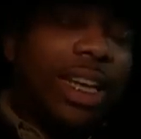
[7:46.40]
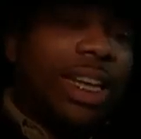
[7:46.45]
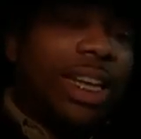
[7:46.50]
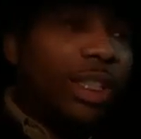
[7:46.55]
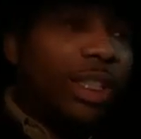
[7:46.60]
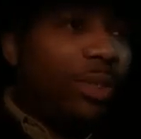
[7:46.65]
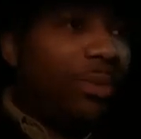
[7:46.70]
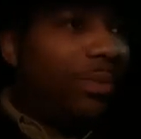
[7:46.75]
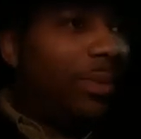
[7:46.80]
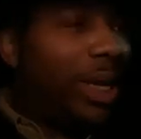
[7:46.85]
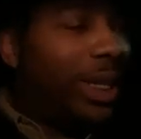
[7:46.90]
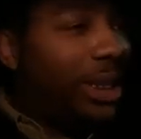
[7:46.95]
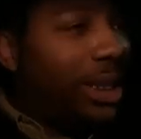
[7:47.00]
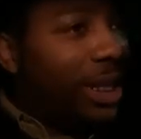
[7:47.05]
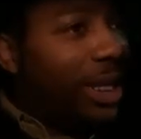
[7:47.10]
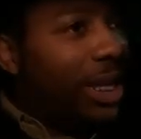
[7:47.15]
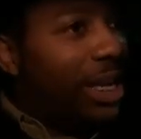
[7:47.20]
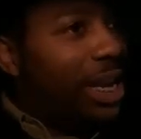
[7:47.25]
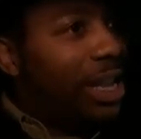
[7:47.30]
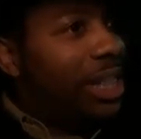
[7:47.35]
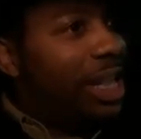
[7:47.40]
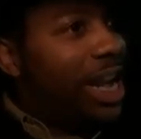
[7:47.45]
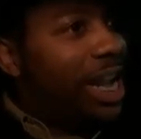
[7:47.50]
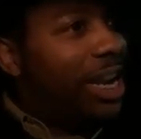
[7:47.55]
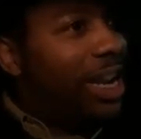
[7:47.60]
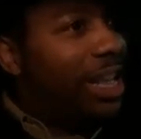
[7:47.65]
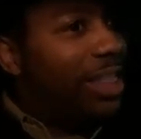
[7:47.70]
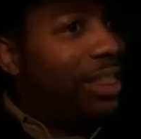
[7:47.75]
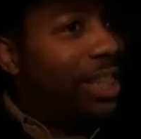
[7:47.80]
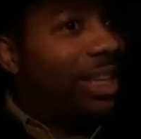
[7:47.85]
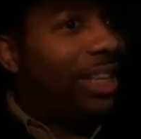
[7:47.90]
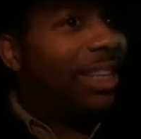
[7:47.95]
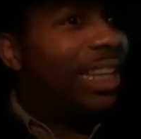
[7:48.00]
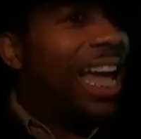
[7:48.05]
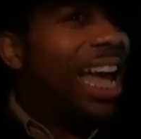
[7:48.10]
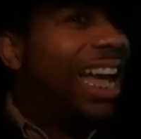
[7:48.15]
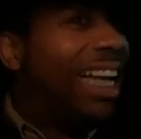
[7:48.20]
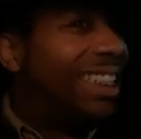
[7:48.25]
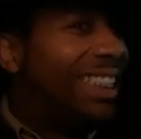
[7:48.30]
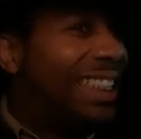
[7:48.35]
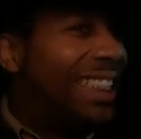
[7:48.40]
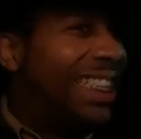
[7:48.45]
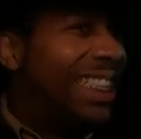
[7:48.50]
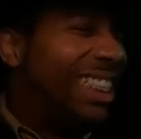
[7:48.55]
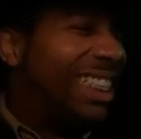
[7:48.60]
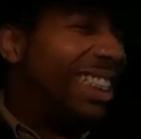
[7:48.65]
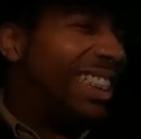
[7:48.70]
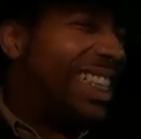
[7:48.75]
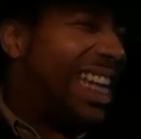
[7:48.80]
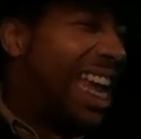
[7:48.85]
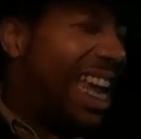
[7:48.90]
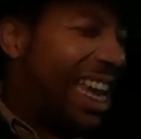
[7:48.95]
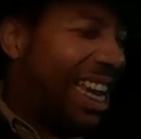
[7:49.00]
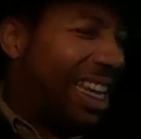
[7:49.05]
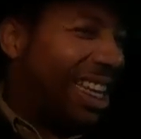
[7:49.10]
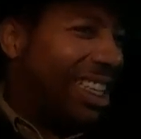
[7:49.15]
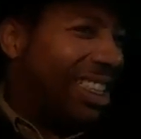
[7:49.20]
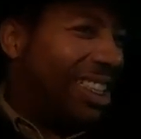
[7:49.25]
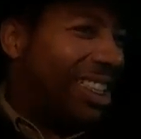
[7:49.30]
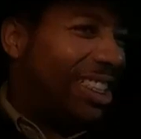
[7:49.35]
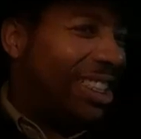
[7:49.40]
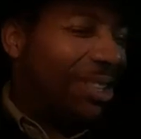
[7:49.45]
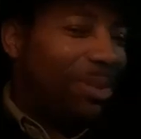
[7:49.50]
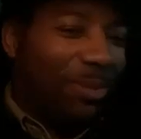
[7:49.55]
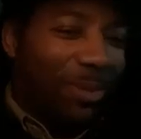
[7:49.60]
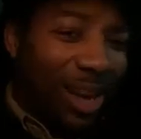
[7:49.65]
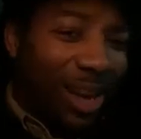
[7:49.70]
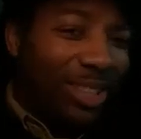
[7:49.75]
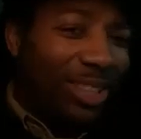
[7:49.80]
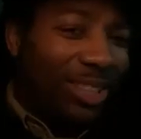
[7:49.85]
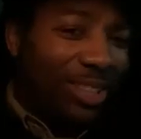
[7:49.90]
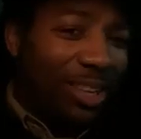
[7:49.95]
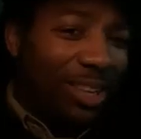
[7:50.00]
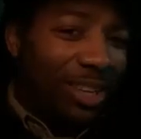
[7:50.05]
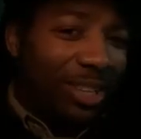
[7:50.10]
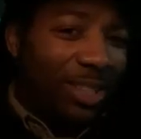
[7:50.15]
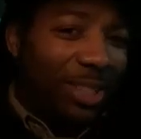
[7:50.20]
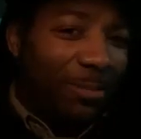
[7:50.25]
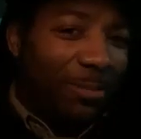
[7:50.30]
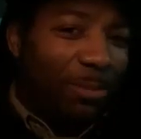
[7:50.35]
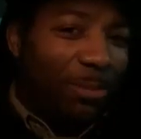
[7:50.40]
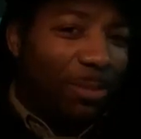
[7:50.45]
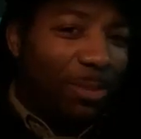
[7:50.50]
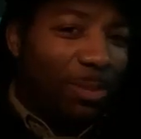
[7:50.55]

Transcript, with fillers: it is written that in the last days, watch this,